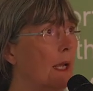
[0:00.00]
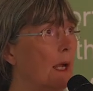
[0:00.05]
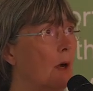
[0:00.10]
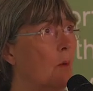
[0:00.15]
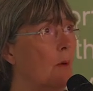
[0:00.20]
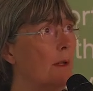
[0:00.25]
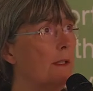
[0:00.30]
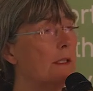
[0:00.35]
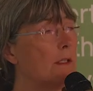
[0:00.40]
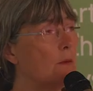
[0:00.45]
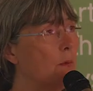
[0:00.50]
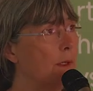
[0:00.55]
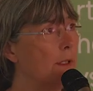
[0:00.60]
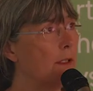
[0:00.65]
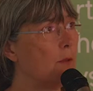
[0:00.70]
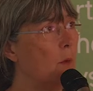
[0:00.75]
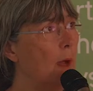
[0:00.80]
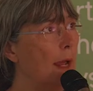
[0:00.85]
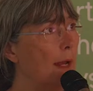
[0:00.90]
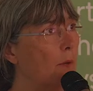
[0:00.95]
once
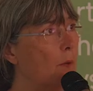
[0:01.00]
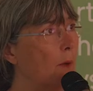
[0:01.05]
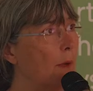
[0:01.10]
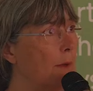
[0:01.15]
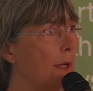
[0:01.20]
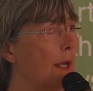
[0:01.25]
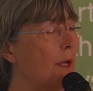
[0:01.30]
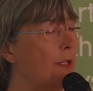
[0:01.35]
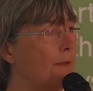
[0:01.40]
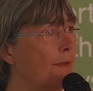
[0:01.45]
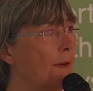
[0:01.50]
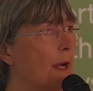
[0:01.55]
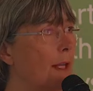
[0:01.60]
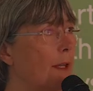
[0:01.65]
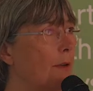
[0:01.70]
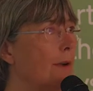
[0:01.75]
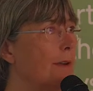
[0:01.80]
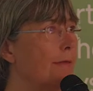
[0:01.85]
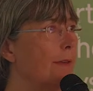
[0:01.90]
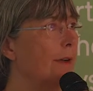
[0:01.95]
was when we were notifying
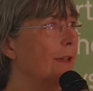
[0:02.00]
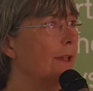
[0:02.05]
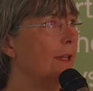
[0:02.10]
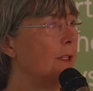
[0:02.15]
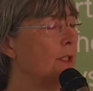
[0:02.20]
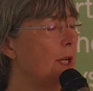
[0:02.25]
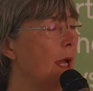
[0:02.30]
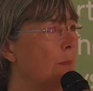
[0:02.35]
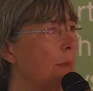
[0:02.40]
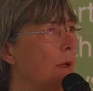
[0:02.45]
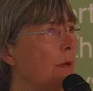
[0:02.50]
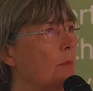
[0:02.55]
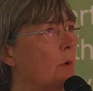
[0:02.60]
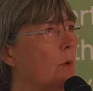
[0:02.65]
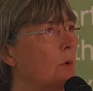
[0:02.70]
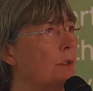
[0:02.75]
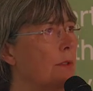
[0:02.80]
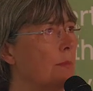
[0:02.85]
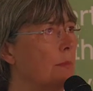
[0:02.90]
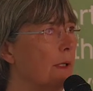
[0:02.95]
the river and the chap at
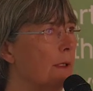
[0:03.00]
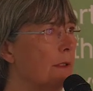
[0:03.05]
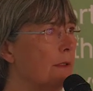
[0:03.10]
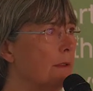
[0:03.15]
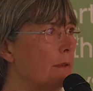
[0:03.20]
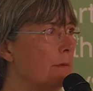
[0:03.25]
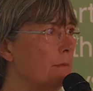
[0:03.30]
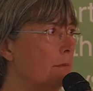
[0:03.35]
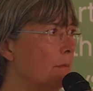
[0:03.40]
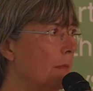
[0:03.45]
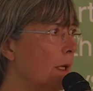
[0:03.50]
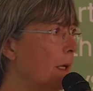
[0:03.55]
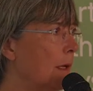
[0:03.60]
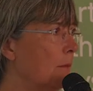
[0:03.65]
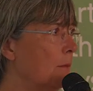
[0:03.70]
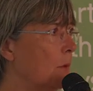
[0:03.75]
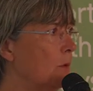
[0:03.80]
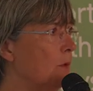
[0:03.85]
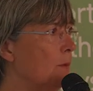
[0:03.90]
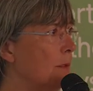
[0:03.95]
Mortimer's
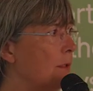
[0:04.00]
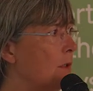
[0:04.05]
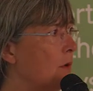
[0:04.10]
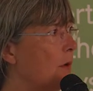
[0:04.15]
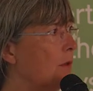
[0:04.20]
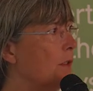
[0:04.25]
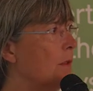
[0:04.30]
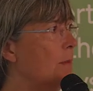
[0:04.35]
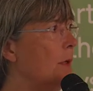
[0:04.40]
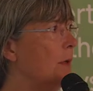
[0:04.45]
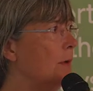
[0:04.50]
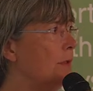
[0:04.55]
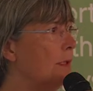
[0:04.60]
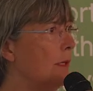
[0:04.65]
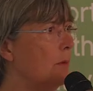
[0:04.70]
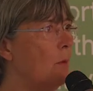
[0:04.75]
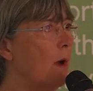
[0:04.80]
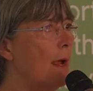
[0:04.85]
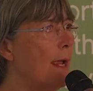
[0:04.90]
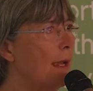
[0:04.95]
Cross Mill
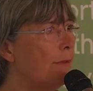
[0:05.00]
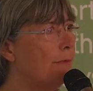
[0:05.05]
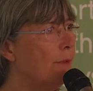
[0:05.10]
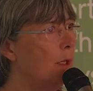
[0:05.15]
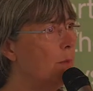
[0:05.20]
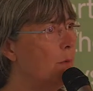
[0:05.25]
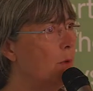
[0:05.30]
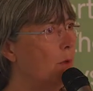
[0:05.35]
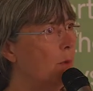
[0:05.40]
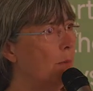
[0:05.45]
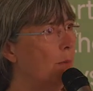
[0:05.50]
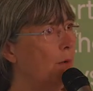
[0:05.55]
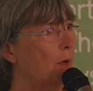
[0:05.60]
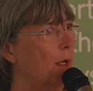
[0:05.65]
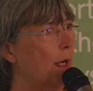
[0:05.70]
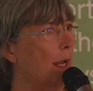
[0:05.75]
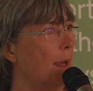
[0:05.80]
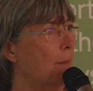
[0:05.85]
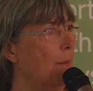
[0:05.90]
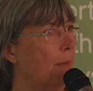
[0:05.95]
said, "Why haven't you put a
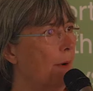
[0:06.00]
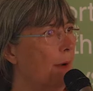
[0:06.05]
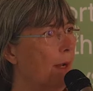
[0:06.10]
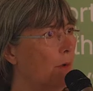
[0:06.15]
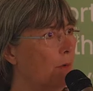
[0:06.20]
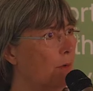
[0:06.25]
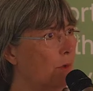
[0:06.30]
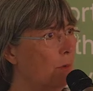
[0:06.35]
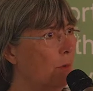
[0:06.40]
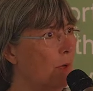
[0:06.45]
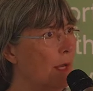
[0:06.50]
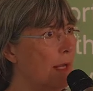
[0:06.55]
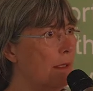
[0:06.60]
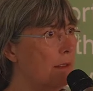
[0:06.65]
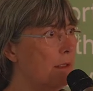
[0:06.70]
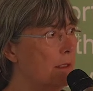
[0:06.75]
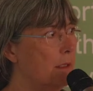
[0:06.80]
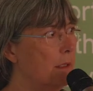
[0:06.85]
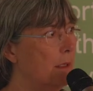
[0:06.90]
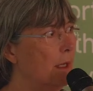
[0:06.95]
brook lamprey on your
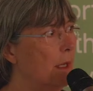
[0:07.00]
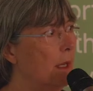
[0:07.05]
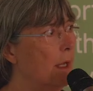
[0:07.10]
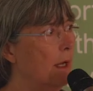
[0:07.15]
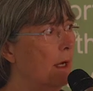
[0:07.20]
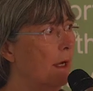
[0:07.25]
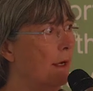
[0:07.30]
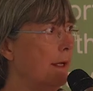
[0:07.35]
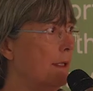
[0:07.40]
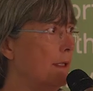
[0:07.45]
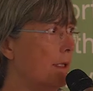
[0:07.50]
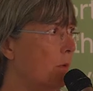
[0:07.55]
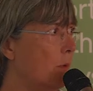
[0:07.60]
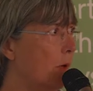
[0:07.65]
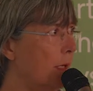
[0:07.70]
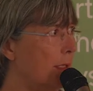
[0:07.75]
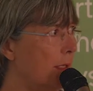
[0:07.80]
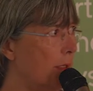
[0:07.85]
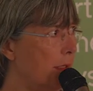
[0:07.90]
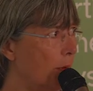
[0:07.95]
list?" And I said, "Well,
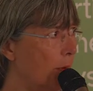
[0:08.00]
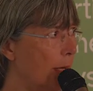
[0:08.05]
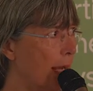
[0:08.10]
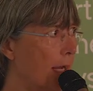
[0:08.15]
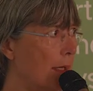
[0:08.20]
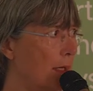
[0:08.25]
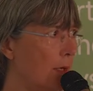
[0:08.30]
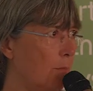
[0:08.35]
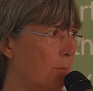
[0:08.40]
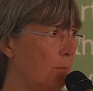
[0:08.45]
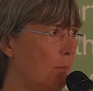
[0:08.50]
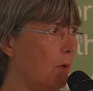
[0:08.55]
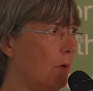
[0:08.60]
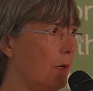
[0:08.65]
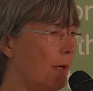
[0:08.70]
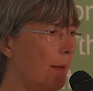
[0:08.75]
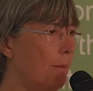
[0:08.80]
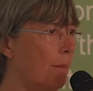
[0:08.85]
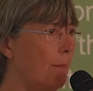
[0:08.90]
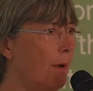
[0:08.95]
I didn't think we had a brook
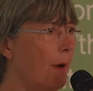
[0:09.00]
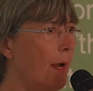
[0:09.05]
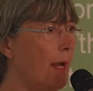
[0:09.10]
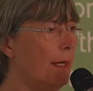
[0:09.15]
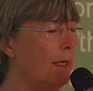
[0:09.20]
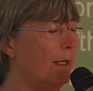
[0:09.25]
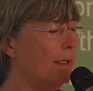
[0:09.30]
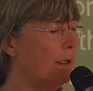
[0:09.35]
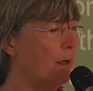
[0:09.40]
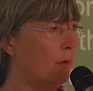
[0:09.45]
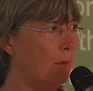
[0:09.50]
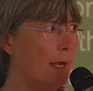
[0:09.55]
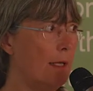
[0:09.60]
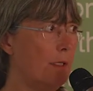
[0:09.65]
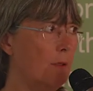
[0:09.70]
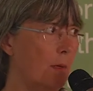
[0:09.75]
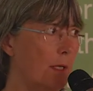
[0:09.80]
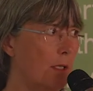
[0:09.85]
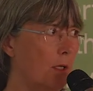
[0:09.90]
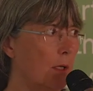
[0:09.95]
lamprey." And he said, "Oh,
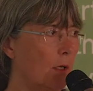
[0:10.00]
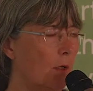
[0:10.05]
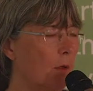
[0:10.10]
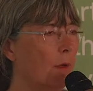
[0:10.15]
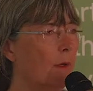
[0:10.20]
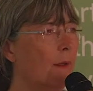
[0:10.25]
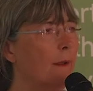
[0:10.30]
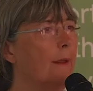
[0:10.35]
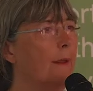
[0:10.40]
yes, we do."